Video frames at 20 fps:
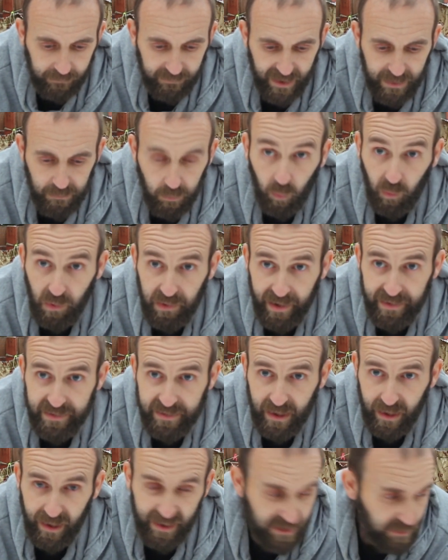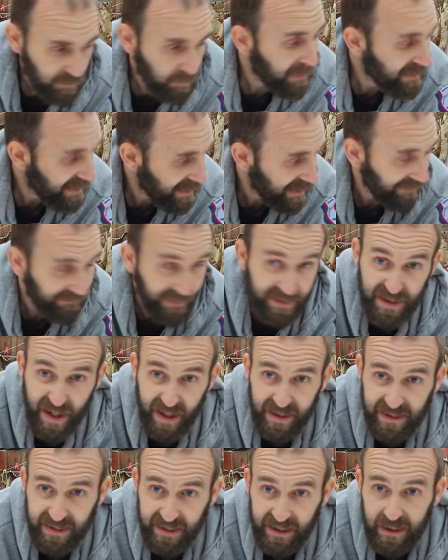Keep all the 10Cs. We did have the
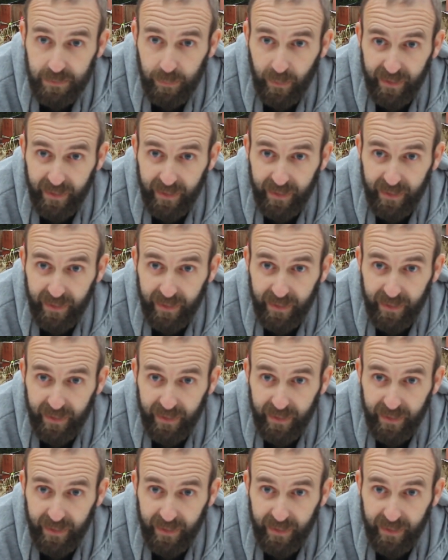10Cs,